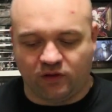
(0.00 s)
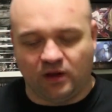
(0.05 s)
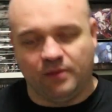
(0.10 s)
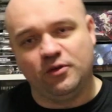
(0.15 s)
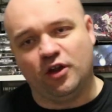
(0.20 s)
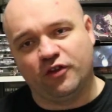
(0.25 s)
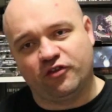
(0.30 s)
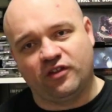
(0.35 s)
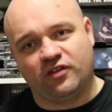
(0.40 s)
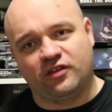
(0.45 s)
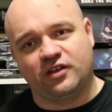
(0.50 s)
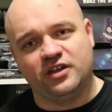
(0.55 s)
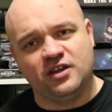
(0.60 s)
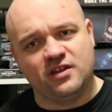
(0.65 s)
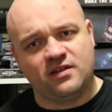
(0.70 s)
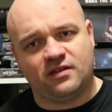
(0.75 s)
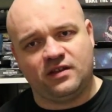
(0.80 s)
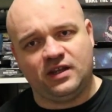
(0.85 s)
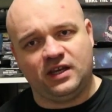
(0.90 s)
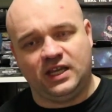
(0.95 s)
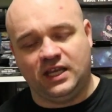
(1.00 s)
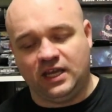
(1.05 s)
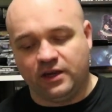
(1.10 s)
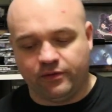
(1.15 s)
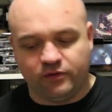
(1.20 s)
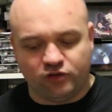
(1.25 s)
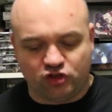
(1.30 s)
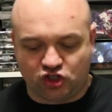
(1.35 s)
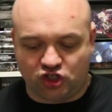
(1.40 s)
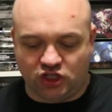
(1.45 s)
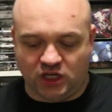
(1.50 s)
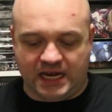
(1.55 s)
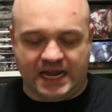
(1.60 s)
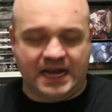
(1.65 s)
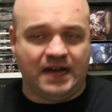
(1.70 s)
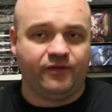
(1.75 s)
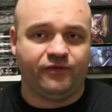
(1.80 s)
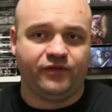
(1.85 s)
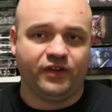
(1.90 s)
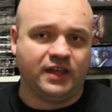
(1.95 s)
I'm not just going to sit here and chill
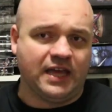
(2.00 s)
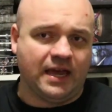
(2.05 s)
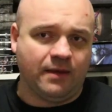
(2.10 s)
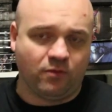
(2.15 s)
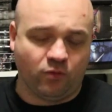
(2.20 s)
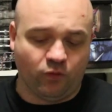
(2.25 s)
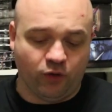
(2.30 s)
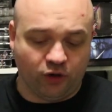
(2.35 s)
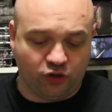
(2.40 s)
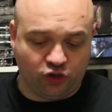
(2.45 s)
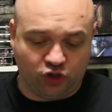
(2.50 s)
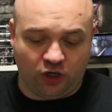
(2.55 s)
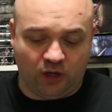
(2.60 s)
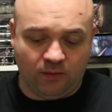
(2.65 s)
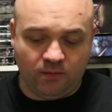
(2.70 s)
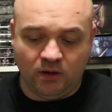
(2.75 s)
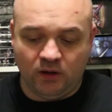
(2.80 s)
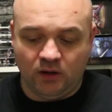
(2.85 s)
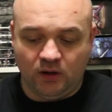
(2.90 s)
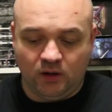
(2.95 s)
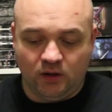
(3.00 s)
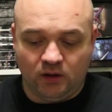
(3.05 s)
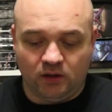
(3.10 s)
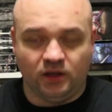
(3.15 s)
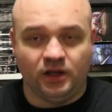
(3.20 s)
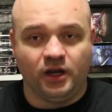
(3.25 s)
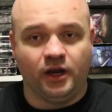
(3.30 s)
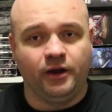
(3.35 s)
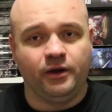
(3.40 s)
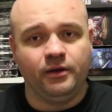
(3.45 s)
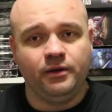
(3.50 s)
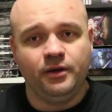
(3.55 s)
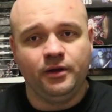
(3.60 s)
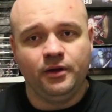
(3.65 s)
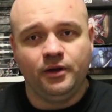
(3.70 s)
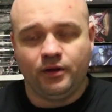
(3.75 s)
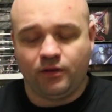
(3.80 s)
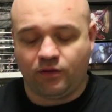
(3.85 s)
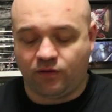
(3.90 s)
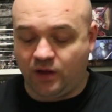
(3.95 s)
out for Games Workshop, you know.
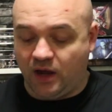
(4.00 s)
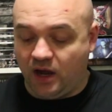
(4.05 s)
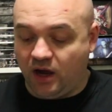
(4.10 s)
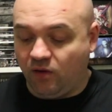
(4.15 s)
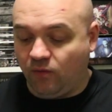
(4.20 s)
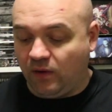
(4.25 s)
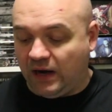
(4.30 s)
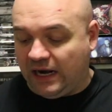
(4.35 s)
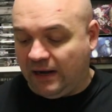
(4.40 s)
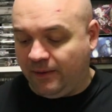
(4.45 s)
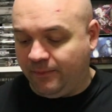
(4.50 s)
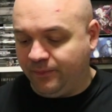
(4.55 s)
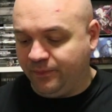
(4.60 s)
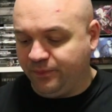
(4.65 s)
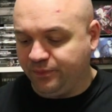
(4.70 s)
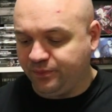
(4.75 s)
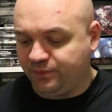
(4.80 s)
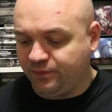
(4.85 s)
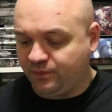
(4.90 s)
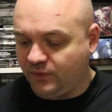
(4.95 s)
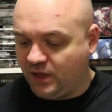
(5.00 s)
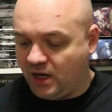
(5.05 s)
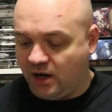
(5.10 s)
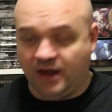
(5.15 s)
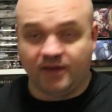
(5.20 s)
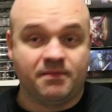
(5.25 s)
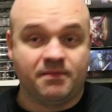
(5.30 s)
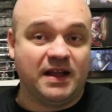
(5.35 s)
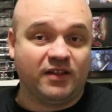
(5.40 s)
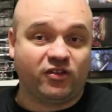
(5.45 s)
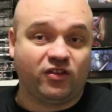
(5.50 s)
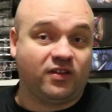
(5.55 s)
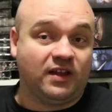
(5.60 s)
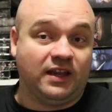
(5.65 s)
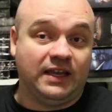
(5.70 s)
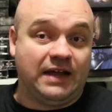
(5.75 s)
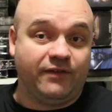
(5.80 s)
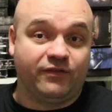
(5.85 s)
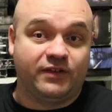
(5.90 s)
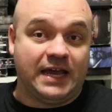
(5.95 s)
So, um, you know, much as
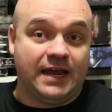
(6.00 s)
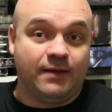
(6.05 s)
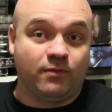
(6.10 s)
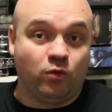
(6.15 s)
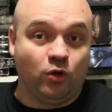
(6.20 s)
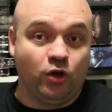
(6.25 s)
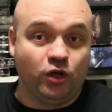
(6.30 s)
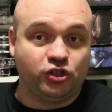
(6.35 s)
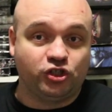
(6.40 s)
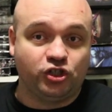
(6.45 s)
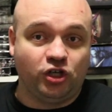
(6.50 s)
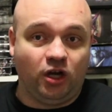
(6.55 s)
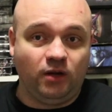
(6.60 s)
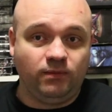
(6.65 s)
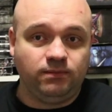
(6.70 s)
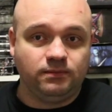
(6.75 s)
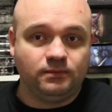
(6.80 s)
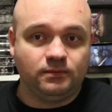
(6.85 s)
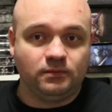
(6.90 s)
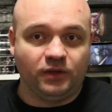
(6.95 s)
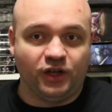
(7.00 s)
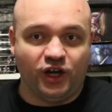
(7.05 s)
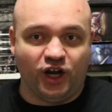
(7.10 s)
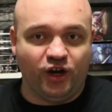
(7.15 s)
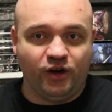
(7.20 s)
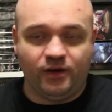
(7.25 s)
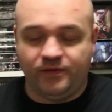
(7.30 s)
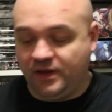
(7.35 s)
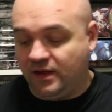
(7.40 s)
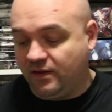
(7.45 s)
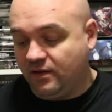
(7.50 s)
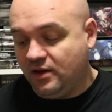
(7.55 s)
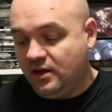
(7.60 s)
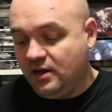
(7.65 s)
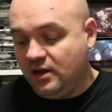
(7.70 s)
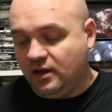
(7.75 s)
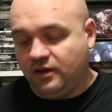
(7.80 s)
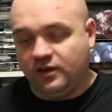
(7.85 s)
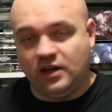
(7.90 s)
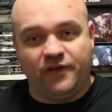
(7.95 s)
I love Games Workshop, you know, and there's,
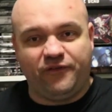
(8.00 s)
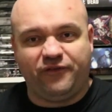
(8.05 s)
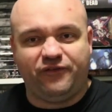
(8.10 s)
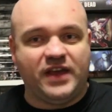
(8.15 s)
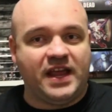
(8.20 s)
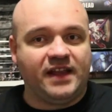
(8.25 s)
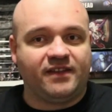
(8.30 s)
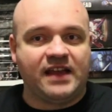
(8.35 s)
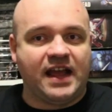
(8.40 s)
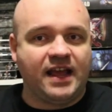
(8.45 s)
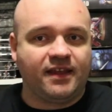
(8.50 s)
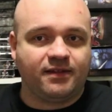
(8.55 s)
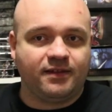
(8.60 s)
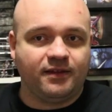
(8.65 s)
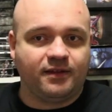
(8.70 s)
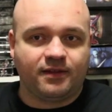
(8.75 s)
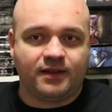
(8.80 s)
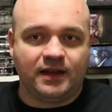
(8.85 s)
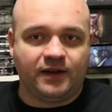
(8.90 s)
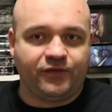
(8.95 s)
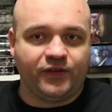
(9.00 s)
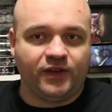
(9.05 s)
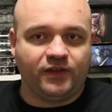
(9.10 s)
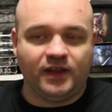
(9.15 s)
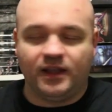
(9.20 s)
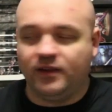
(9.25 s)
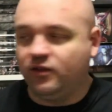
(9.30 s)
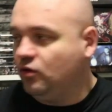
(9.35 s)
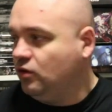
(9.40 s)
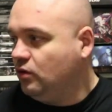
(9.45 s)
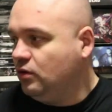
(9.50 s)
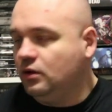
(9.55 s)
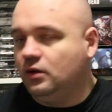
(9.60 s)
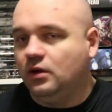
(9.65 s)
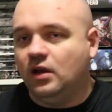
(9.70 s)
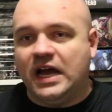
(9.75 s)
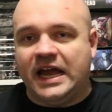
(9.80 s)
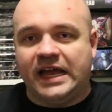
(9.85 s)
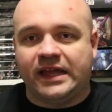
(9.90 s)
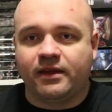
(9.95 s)
you know, fantastic stuff that they do.
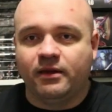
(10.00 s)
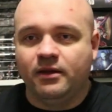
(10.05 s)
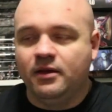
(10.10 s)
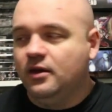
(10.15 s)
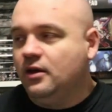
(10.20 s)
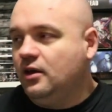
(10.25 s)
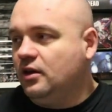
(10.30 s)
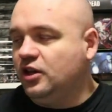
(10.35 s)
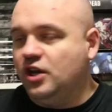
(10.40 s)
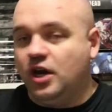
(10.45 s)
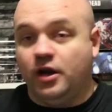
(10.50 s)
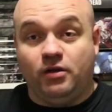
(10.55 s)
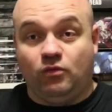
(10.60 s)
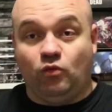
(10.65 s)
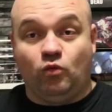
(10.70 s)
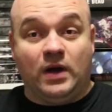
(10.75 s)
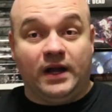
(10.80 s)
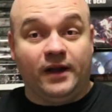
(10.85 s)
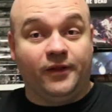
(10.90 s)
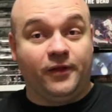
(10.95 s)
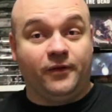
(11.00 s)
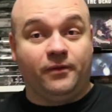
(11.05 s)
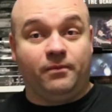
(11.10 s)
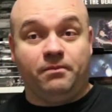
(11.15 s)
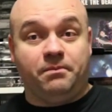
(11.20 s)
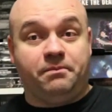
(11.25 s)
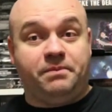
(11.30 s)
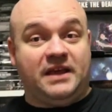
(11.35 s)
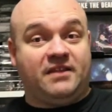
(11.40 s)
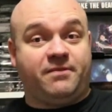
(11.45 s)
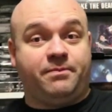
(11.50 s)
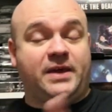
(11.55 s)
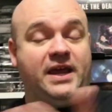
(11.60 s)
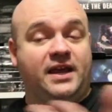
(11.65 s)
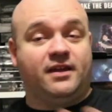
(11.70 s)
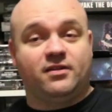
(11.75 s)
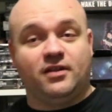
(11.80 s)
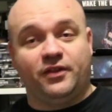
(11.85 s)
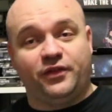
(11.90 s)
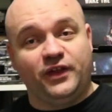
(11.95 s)
Like, you know, one of the best
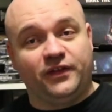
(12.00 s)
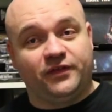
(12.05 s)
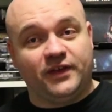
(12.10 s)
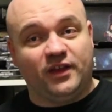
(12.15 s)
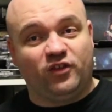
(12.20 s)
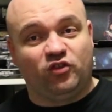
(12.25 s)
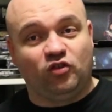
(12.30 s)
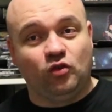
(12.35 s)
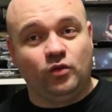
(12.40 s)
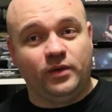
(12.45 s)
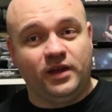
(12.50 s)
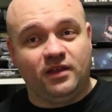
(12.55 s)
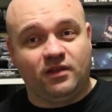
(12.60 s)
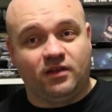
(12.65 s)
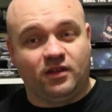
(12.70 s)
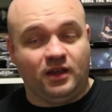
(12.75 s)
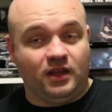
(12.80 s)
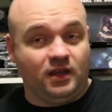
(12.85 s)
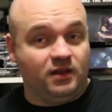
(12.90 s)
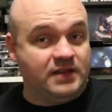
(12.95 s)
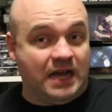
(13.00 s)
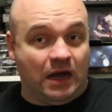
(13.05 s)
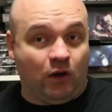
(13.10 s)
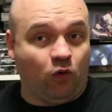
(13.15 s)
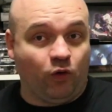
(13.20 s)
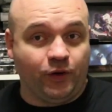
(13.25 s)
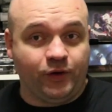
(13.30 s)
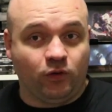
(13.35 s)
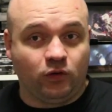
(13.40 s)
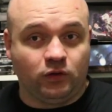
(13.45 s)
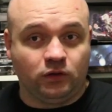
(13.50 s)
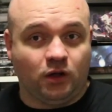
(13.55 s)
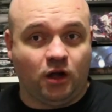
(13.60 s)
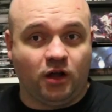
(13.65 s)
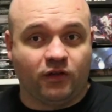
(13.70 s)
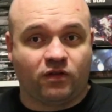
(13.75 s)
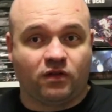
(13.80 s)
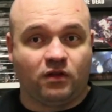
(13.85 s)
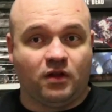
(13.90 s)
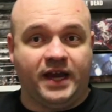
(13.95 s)
paints I think they do is the Null Oil
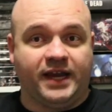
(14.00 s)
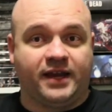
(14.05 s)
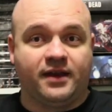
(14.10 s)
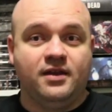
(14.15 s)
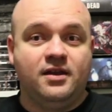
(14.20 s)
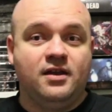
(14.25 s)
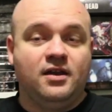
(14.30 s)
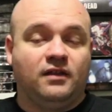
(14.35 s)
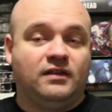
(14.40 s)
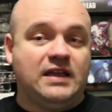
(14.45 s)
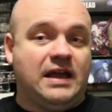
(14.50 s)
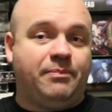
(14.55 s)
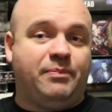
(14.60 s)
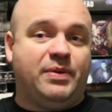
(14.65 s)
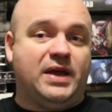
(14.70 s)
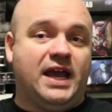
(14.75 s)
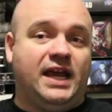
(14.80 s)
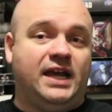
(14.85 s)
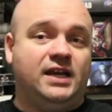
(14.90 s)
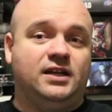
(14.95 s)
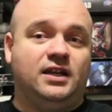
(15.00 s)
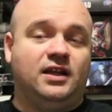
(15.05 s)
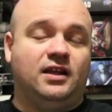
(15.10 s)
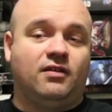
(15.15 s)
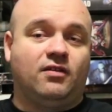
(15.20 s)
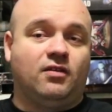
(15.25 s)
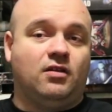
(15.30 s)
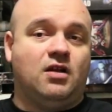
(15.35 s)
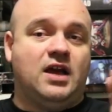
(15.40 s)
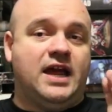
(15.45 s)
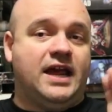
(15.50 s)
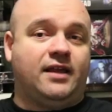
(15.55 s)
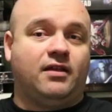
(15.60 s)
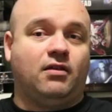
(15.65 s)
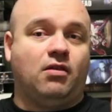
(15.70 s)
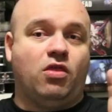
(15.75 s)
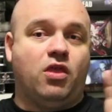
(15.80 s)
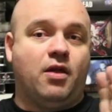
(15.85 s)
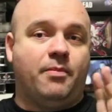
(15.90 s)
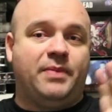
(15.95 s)
Gloss. Like, that paint is
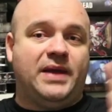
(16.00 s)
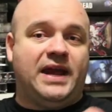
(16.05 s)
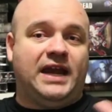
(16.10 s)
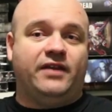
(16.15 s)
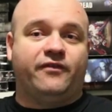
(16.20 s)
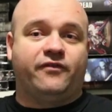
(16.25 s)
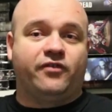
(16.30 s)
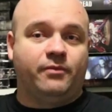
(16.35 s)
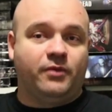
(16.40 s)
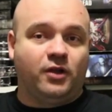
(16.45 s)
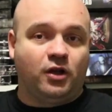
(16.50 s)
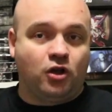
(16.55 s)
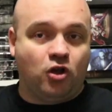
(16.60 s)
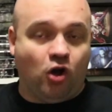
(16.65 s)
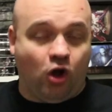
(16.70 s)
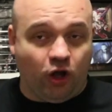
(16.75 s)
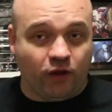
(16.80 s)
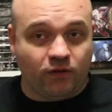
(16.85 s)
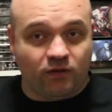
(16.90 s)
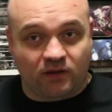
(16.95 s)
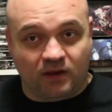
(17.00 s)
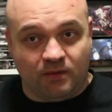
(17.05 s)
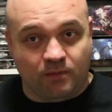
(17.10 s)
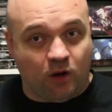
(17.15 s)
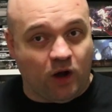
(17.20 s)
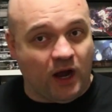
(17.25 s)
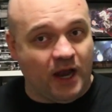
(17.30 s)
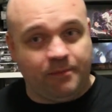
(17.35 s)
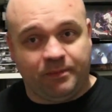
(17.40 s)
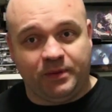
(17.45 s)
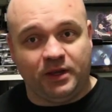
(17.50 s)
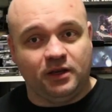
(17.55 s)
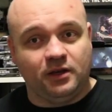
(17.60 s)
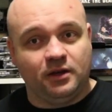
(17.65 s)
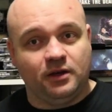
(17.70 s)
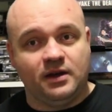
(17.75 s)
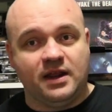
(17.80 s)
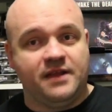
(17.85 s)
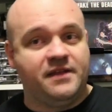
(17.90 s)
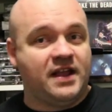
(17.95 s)
like the paint from the gods, in my
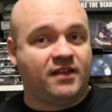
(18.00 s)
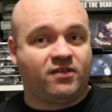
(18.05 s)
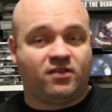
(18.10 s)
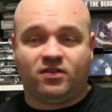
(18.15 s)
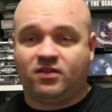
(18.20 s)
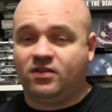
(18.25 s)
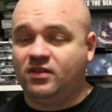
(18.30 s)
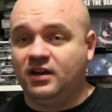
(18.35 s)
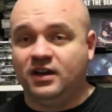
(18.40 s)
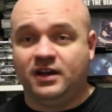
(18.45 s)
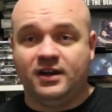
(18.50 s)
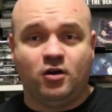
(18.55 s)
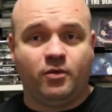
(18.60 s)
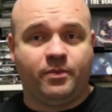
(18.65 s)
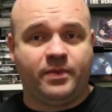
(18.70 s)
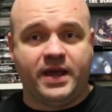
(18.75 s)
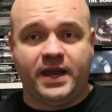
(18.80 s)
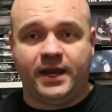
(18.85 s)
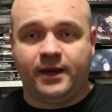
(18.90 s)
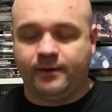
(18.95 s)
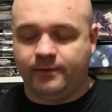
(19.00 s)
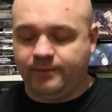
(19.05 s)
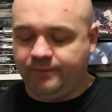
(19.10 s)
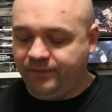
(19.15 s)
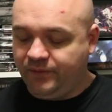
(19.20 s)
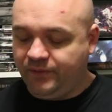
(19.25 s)
opinion. And that's a Citadel paint.